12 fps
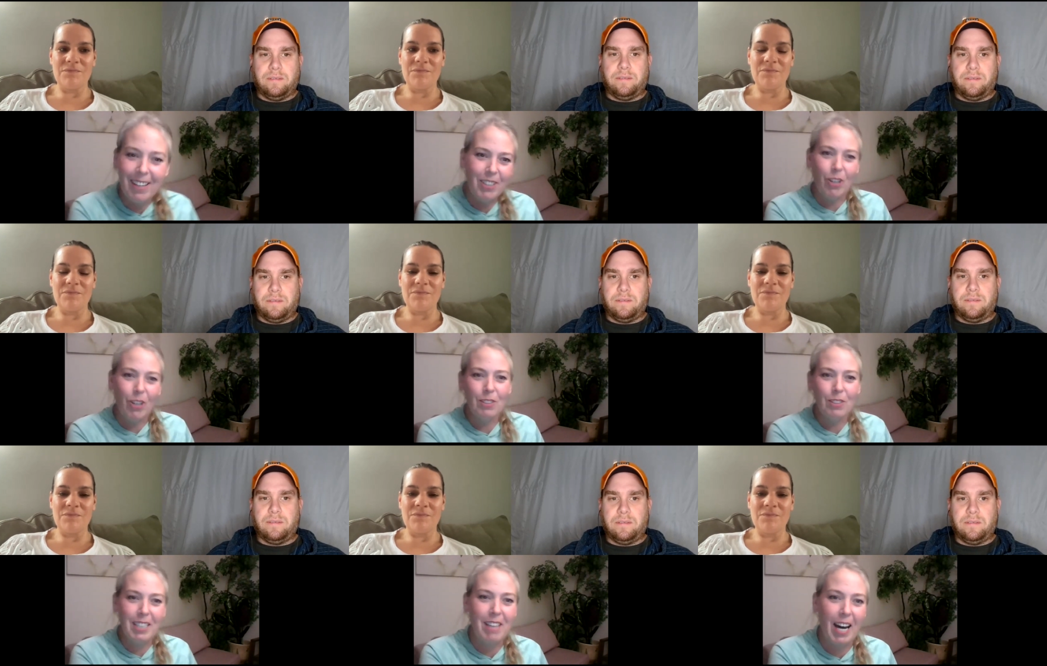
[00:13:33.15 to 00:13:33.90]
Speaker 1: you know,
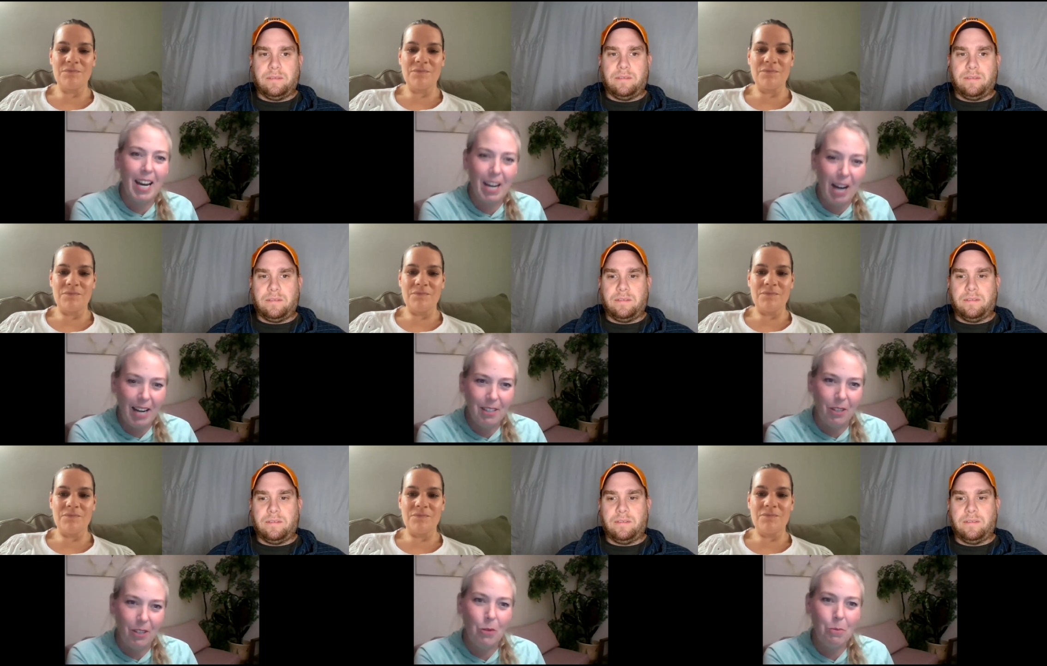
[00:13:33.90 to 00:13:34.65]
at least I I
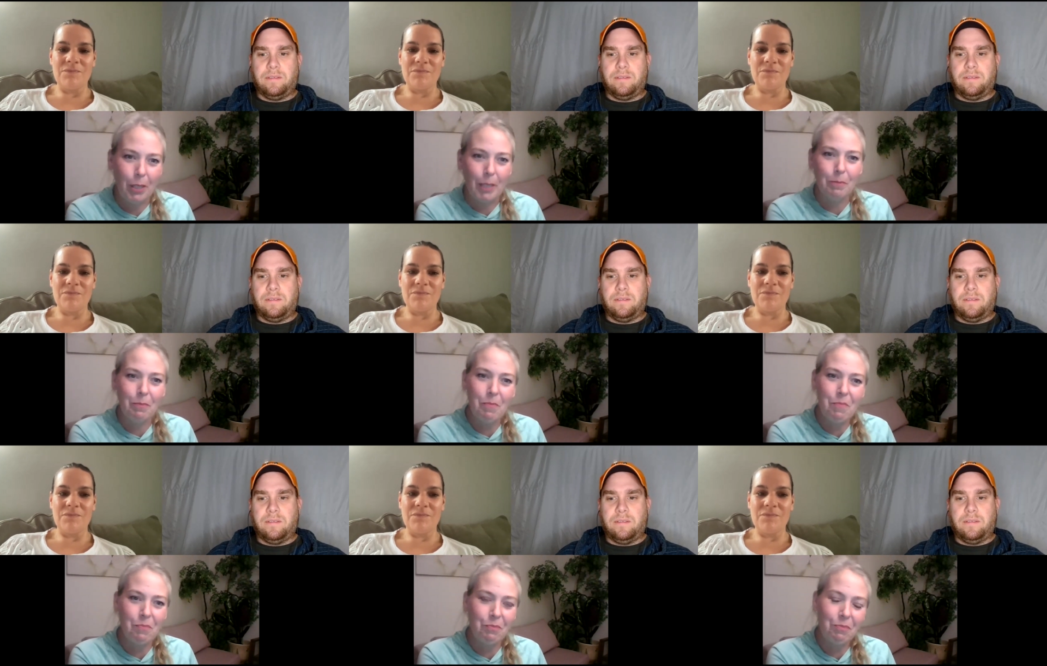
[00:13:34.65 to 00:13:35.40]
don't. But
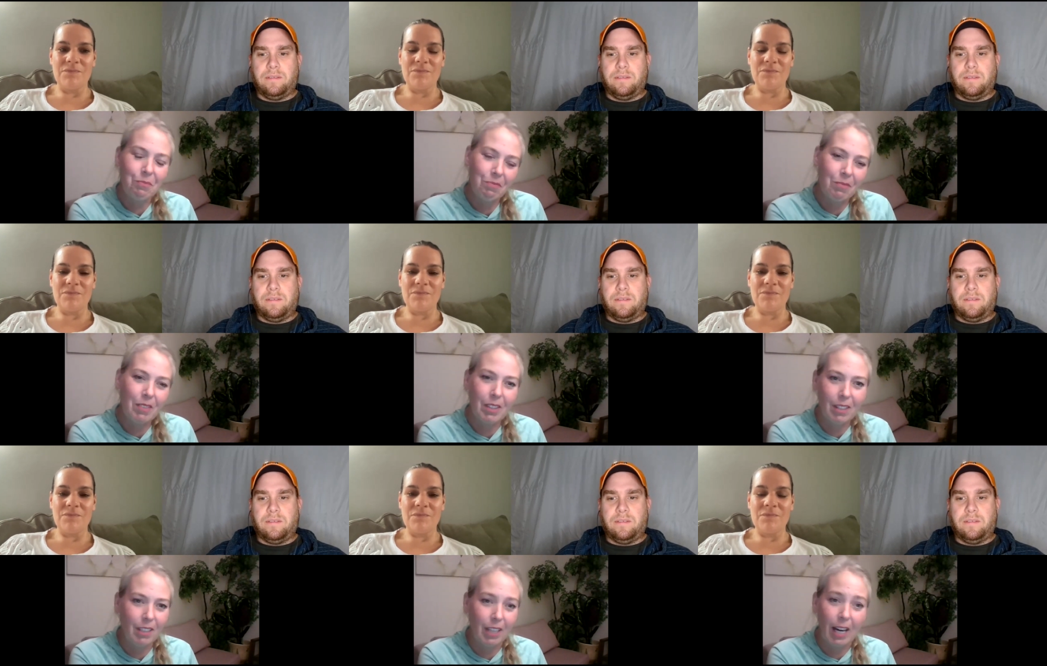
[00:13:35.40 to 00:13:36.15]

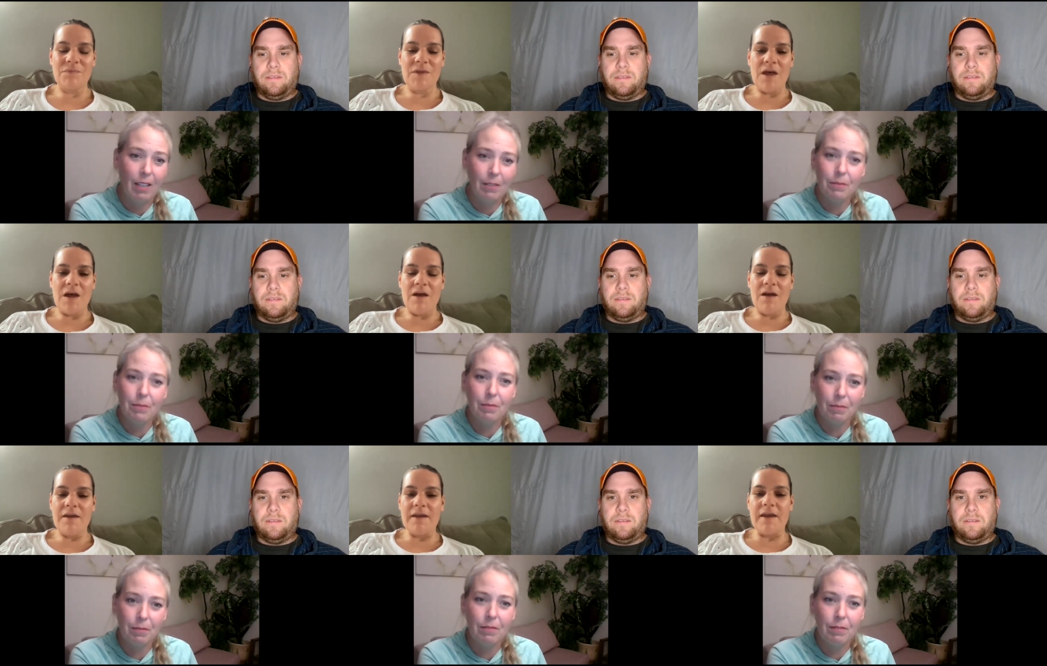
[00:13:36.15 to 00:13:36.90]
yeah,
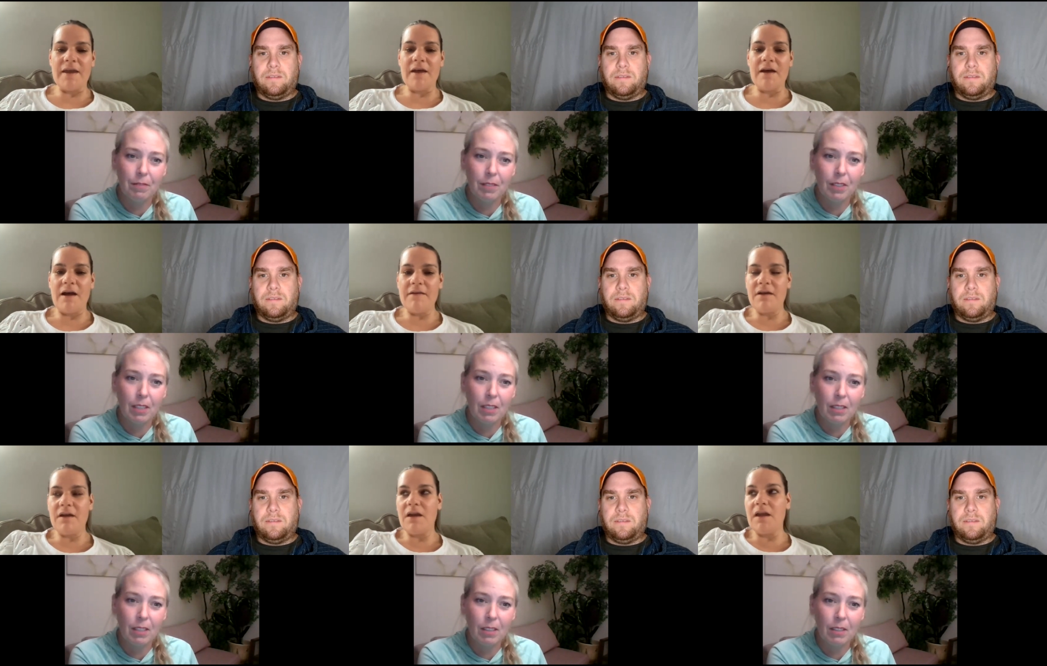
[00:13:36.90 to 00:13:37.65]
Speaker 2: yeah.
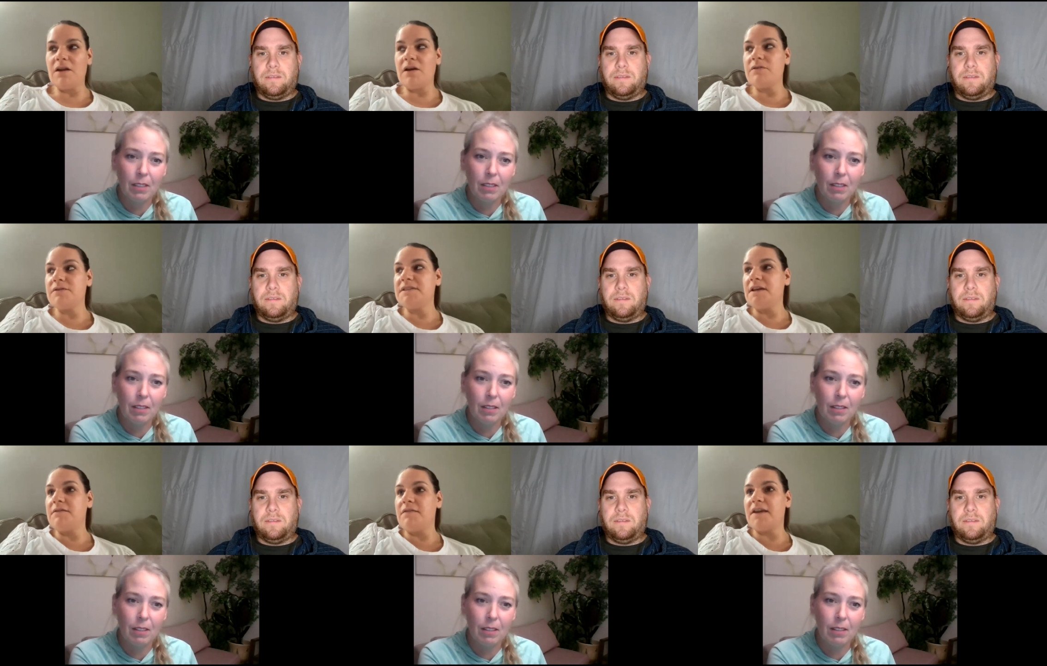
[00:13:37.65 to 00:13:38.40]
I and I
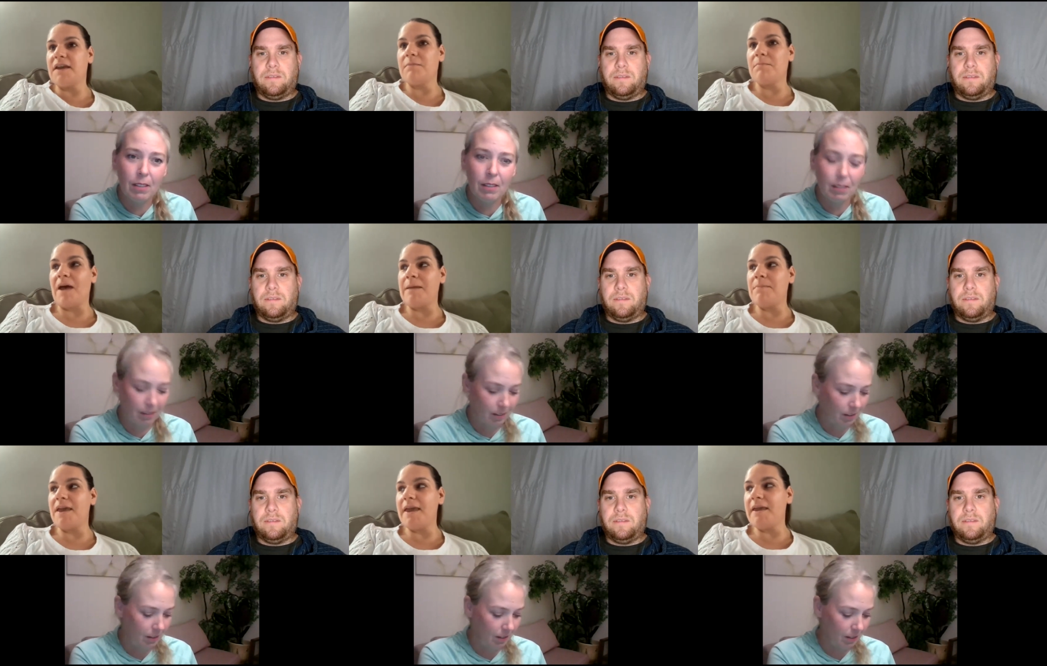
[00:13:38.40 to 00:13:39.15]
also think
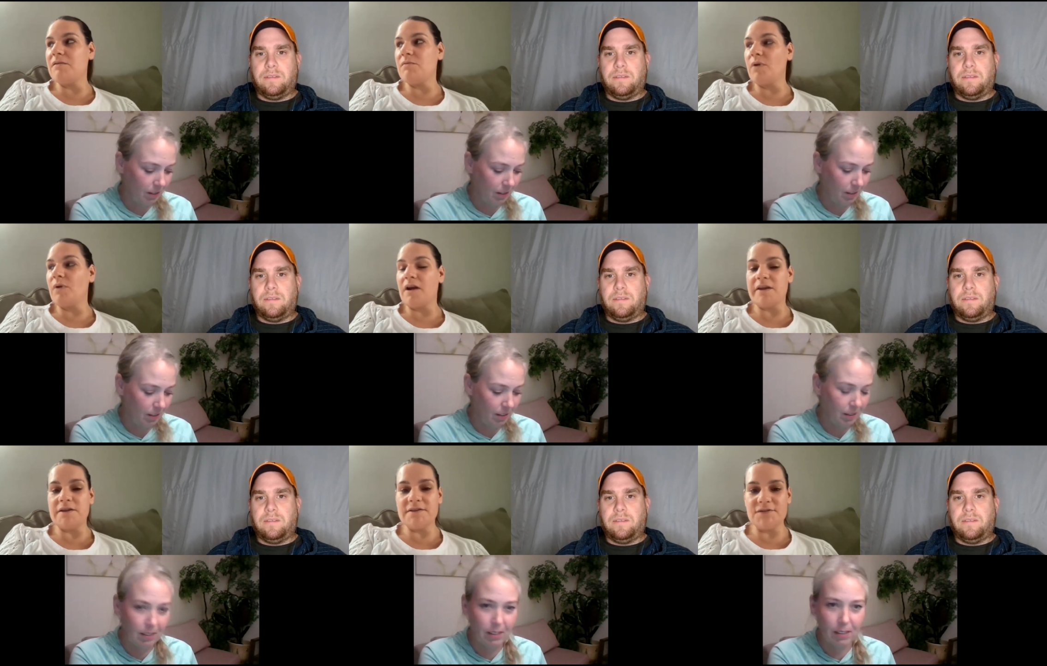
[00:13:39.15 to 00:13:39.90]
maybe
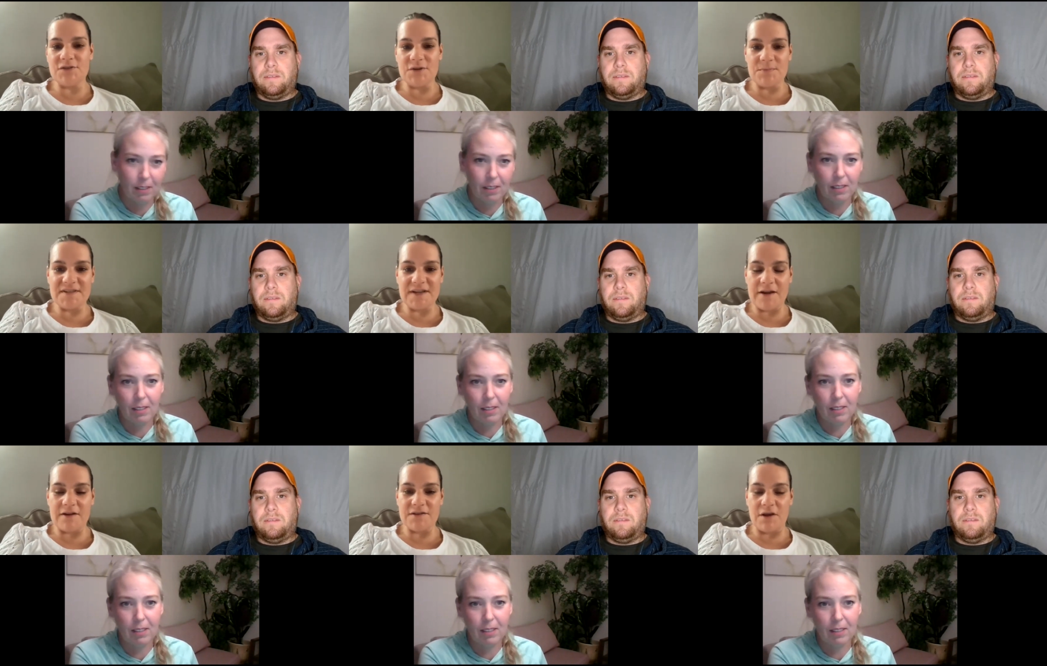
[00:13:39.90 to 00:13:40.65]
when I used to do
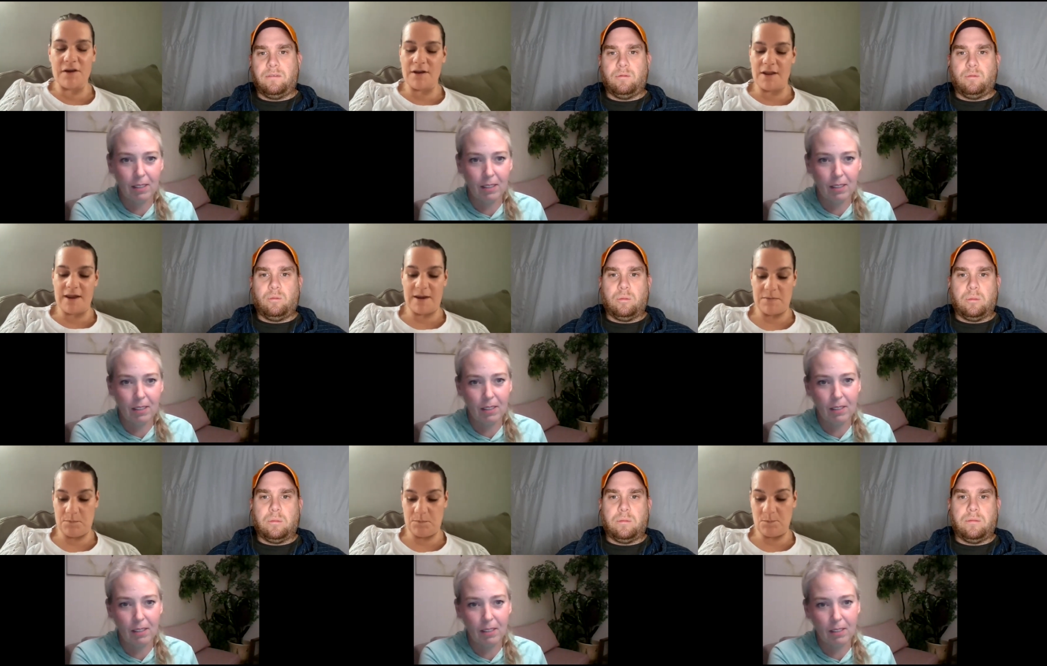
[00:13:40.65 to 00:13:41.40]
potatoes
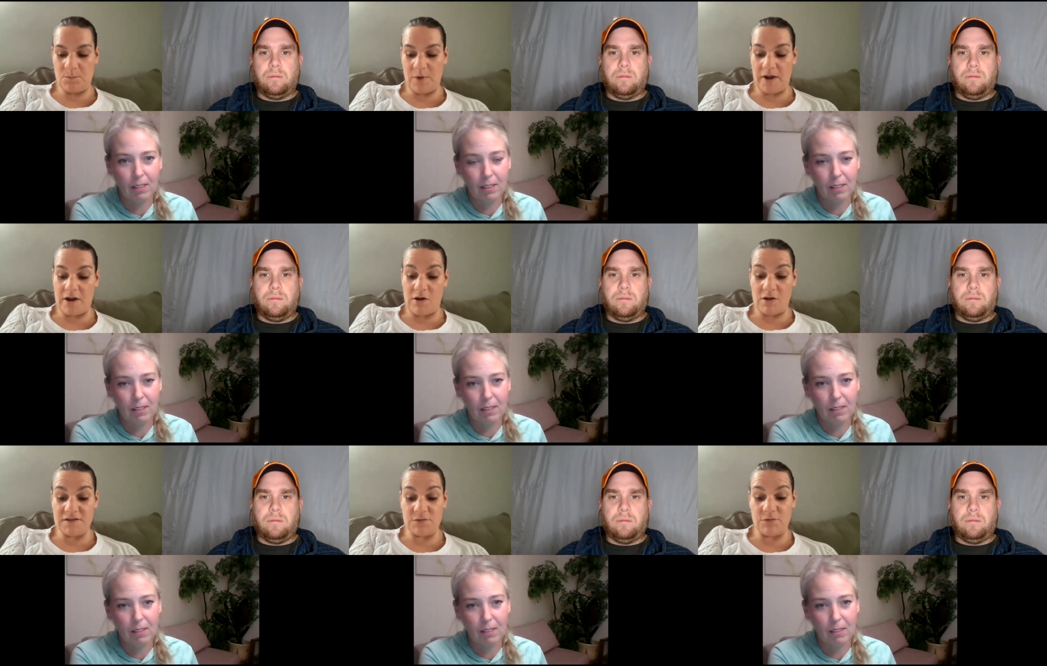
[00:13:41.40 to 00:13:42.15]
only, and
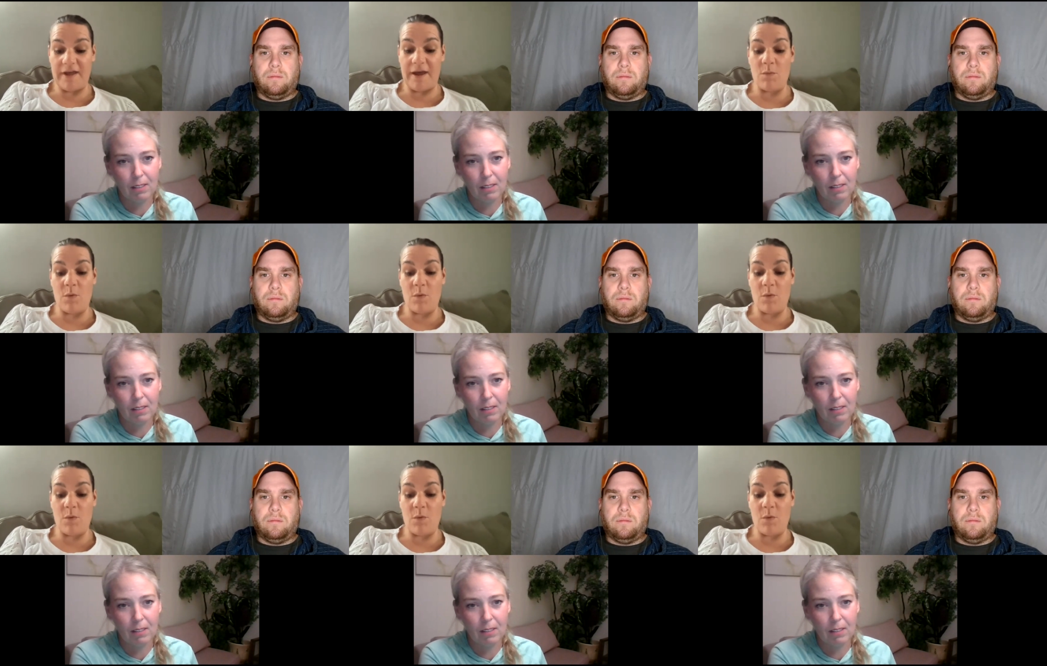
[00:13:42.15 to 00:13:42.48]
I lost all that